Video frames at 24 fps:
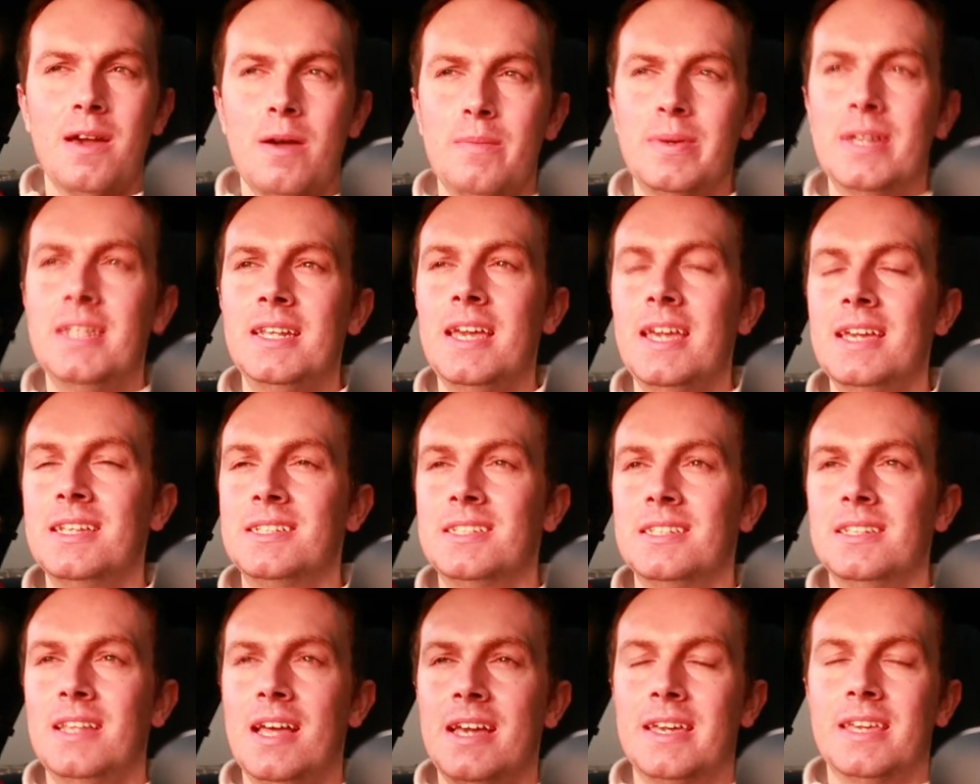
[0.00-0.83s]
I mean, it
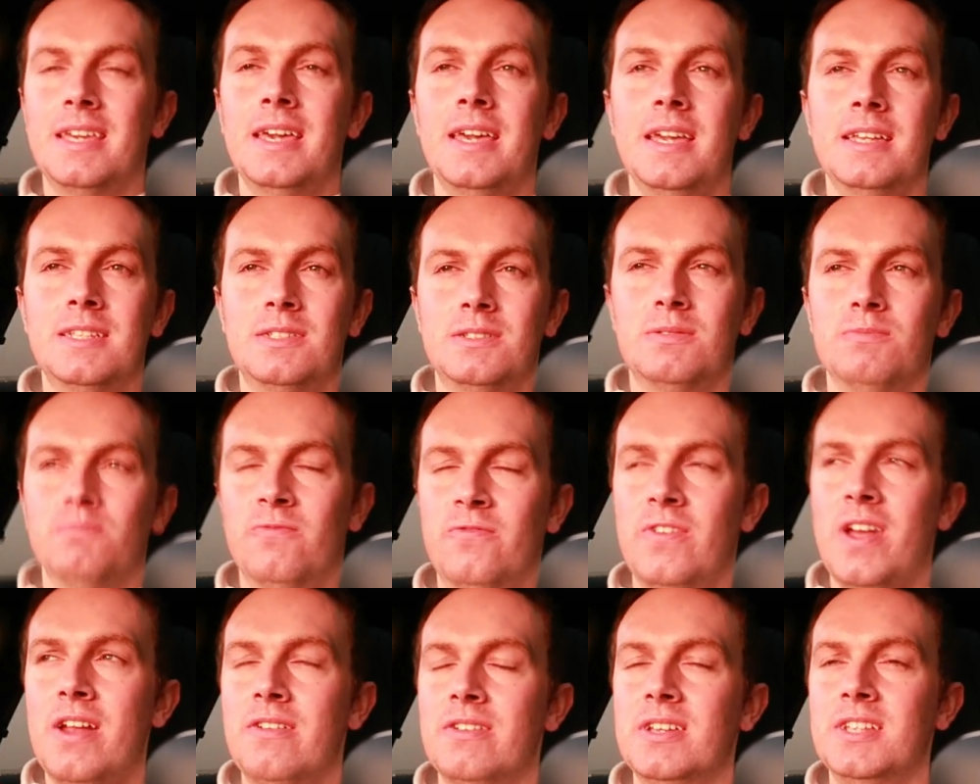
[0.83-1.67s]
is like, it is
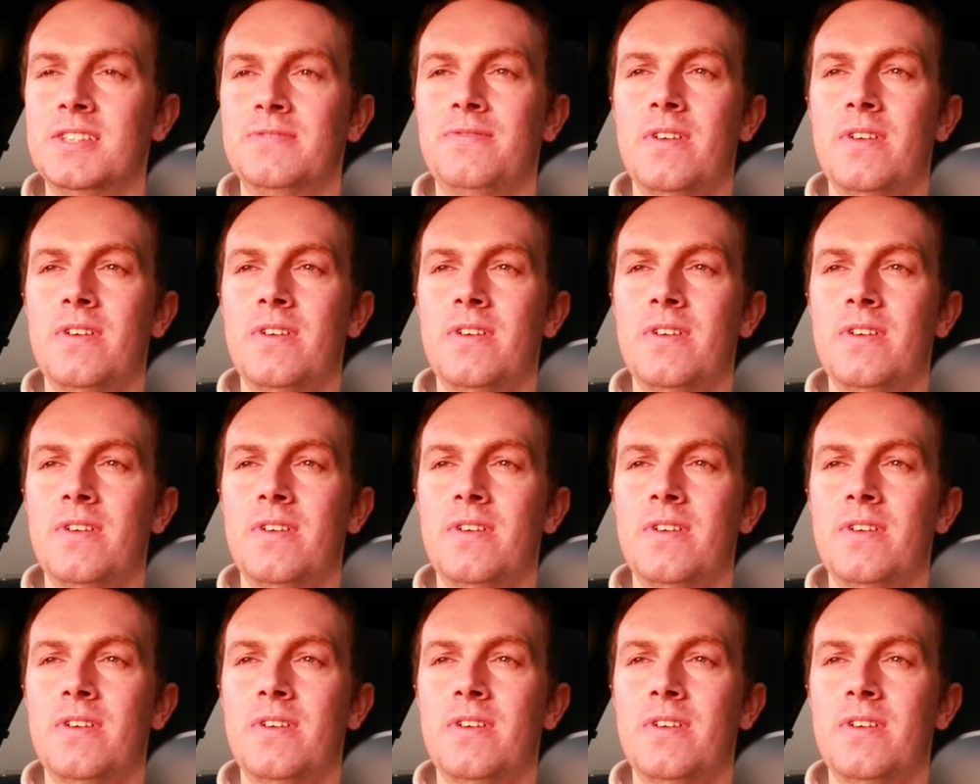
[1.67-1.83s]
very,